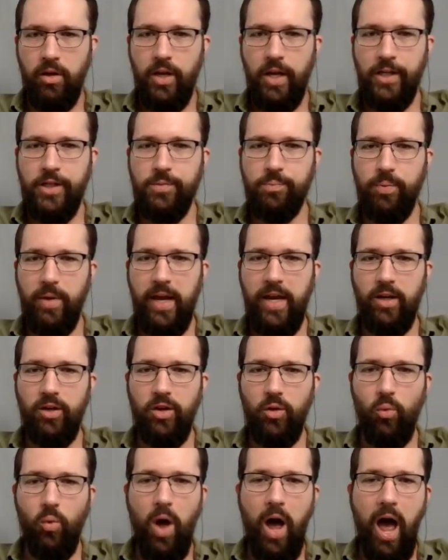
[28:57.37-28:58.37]
Explain
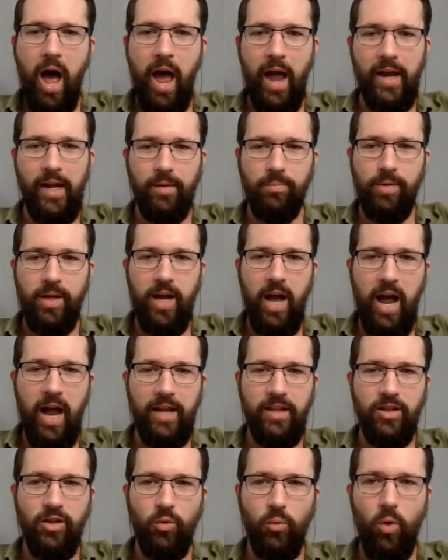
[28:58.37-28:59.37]
the why
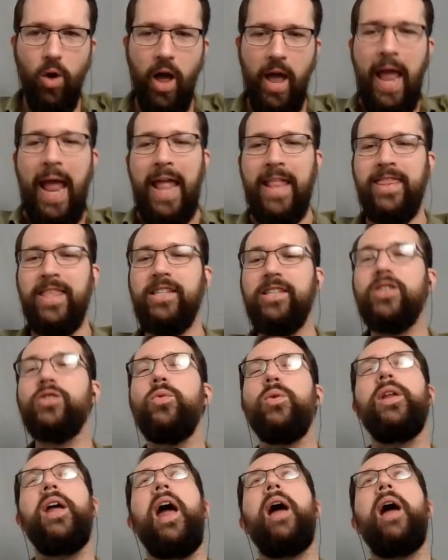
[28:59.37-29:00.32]
behind the what. And this is what